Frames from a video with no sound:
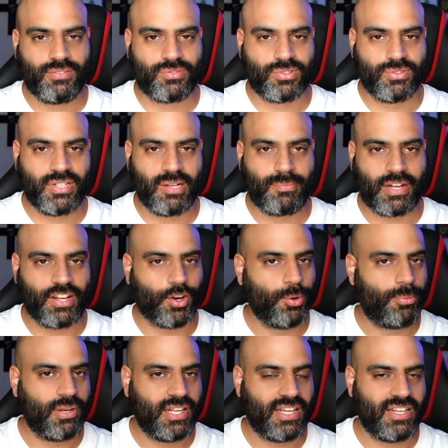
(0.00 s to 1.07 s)
ruin it by
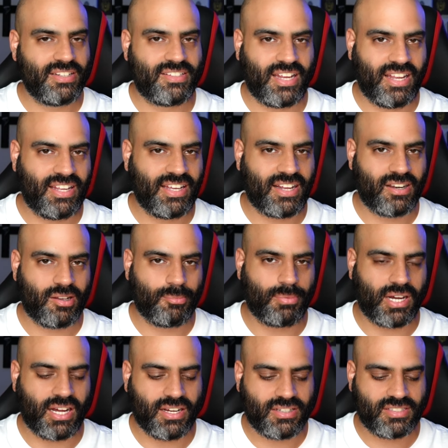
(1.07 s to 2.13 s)
opening it and taking it out of the
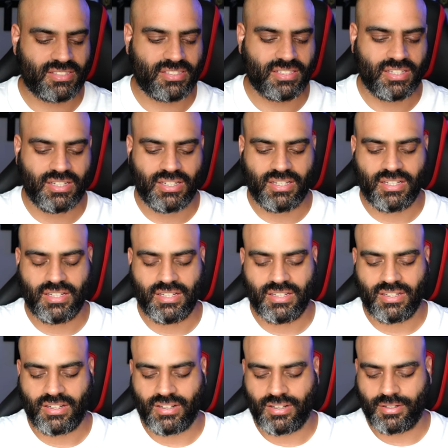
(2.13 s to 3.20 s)
box.
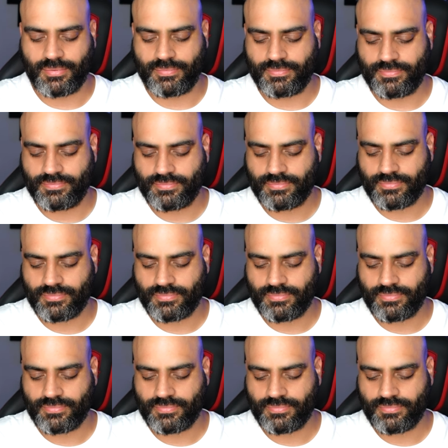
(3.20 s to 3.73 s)
Um,